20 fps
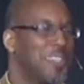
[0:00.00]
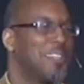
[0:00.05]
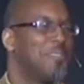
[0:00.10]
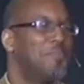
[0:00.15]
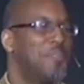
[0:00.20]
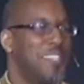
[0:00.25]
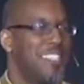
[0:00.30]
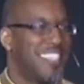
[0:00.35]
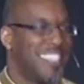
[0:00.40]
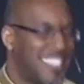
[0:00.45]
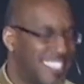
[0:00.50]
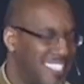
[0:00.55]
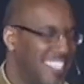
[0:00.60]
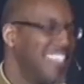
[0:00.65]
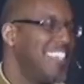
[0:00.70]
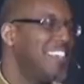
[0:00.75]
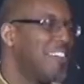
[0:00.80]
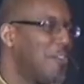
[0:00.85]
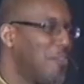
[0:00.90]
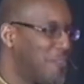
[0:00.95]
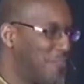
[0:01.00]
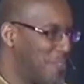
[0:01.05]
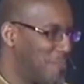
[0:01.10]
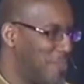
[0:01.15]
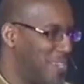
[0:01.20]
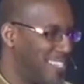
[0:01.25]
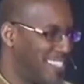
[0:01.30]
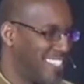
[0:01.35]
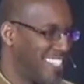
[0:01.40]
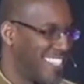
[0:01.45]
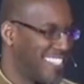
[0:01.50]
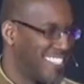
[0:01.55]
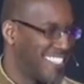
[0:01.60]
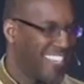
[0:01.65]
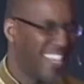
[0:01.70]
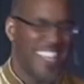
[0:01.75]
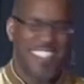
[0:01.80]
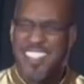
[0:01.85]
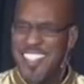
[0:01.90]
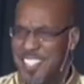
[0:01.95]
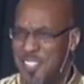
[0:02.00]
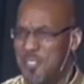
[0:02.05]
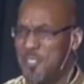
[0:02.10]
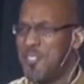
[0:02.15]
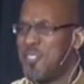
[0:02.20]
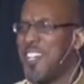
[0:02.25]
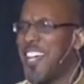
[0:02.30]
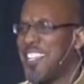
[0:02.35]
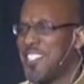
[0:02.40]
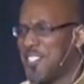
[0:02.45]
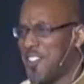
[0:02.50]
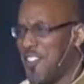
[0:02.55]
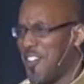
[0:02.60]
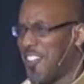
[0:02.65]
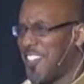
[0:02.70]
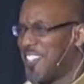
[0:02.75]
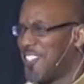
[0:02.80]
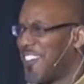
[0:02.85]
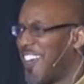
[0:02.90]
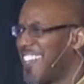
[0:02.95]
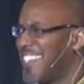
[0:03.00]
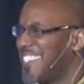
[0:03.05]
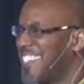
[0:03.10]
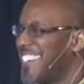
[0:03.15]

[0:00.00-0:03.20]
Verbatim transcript: to be the CEO of the business. I think that's what you guys call it, right?